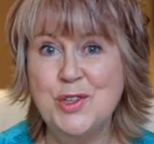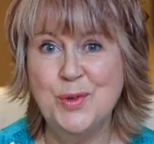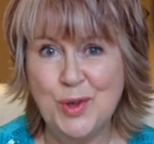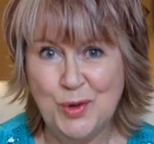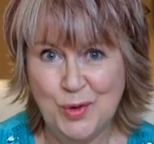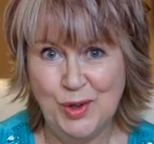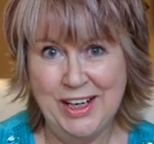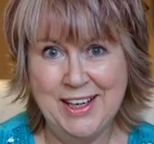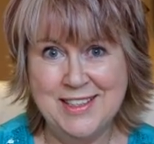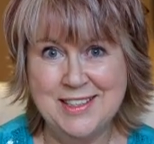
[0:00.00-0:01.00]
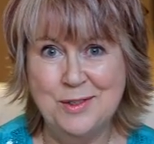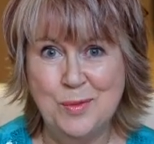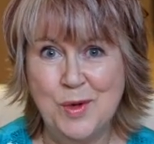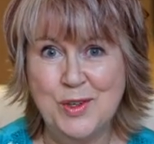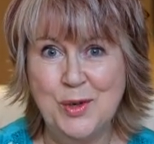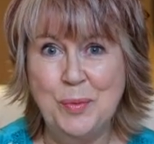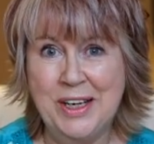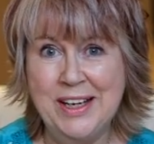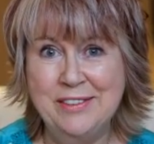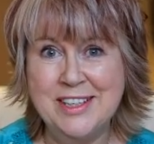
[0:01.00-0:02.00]
call it or what you
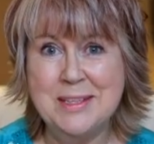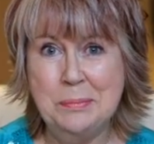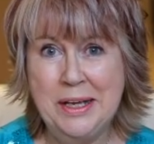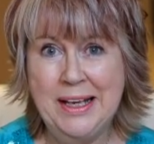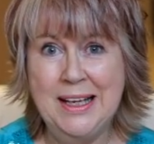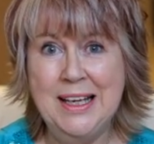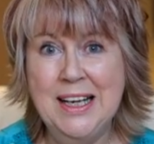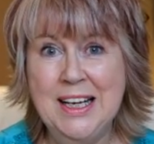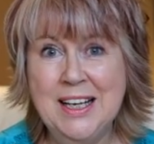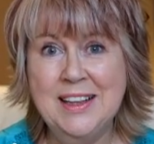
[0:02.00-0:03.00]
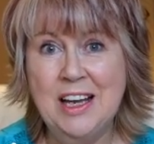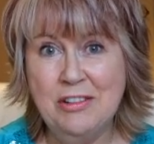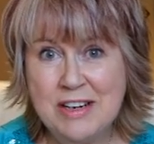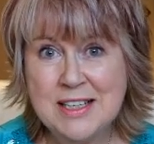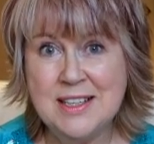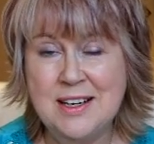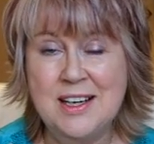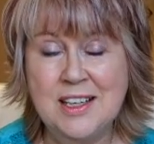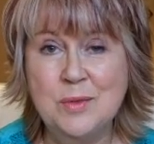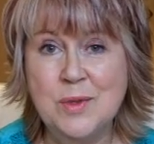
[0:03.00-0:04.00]
believe it to be. There is a
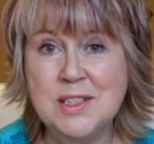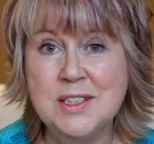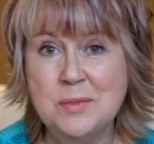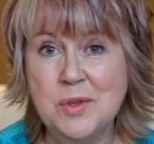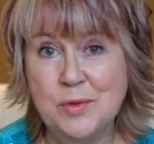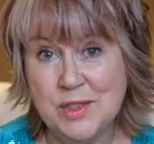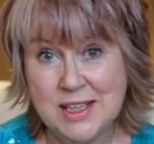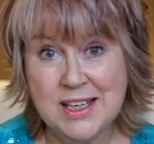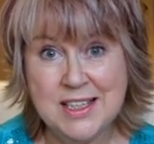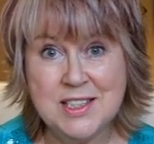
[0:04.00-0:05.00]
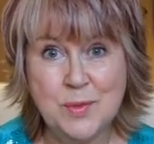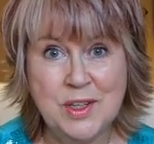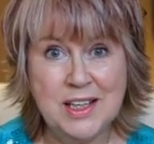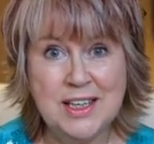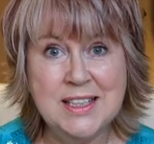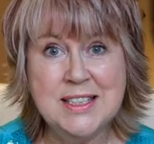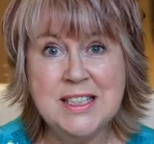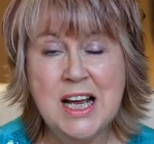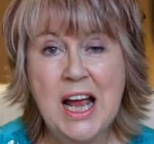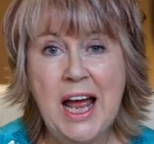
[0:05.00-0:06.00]
higher wisdom that resides within us,
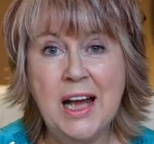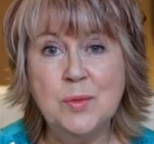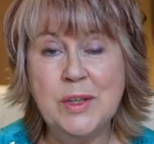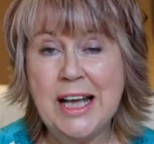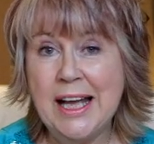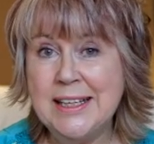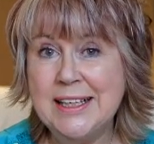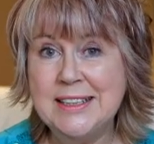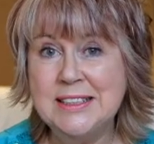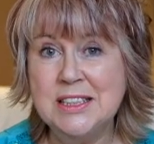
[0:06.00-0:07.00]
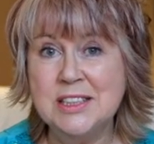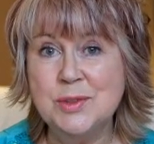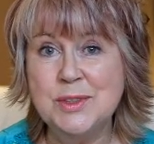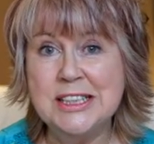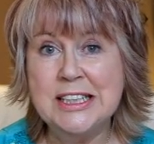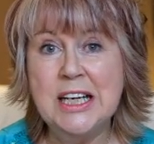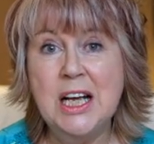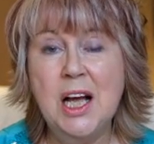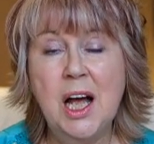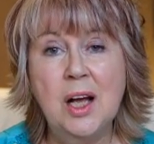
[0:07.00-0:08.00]
and we can get in touch with it.
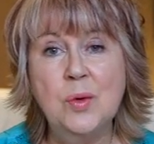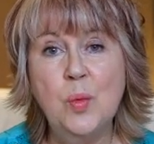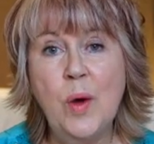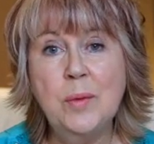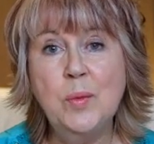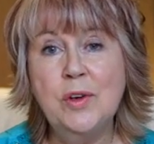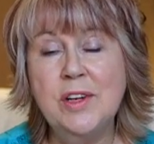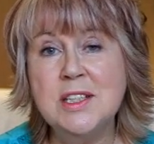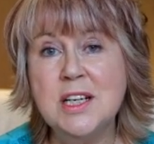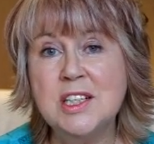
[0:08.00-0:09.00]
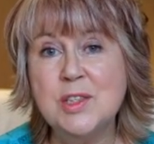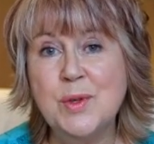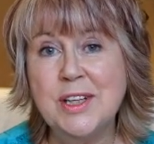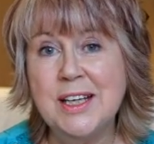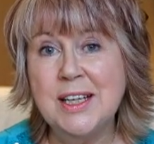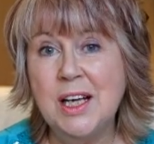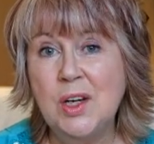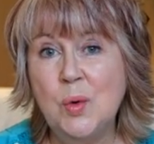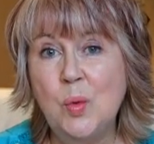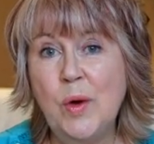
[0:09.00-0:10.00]
And when we're in touch with it,
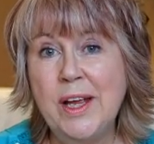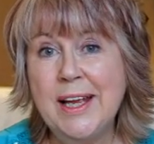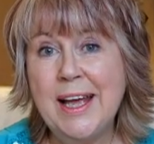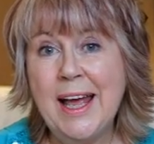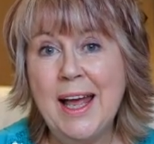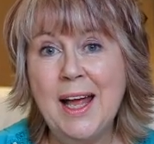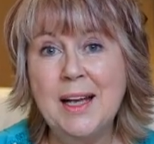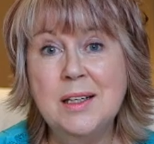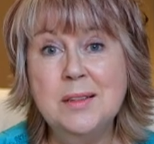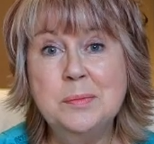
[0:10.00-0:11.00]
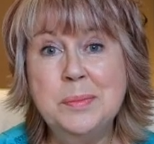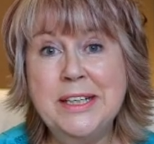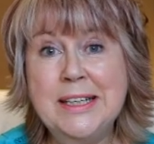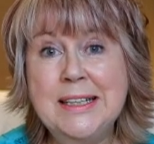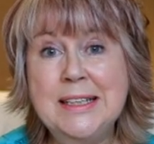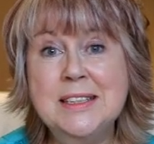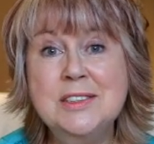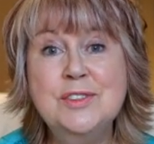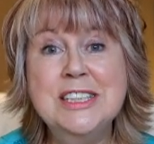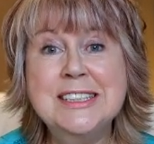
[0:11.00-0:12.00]
we can
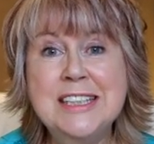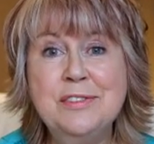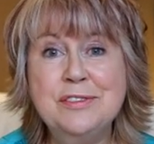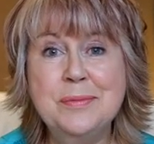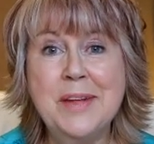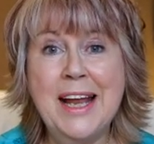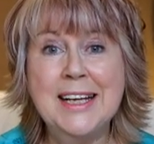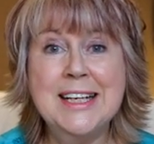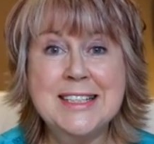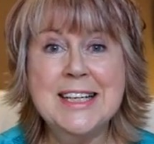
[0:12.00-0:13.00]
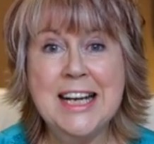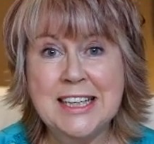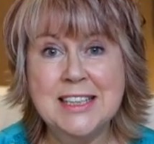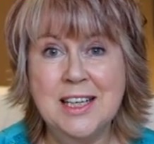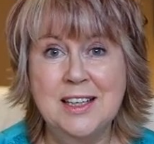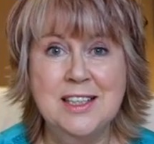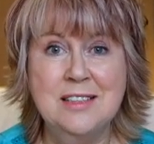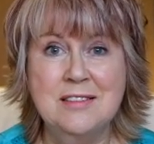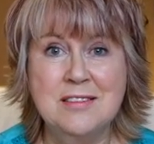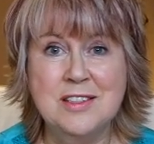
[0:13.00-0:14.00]
receive from that. It's an inner
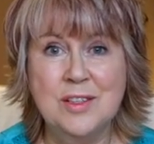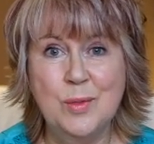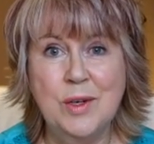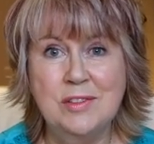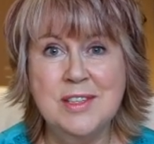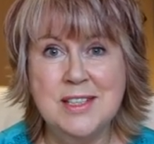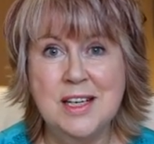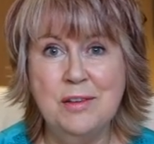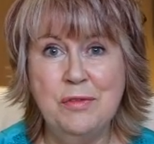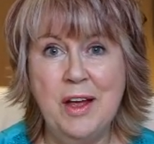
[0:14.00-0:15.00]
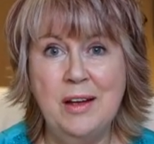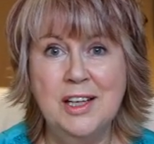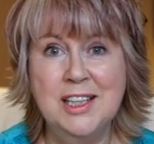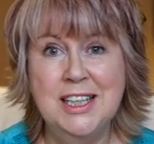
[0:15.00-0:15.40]
guidance that we receive our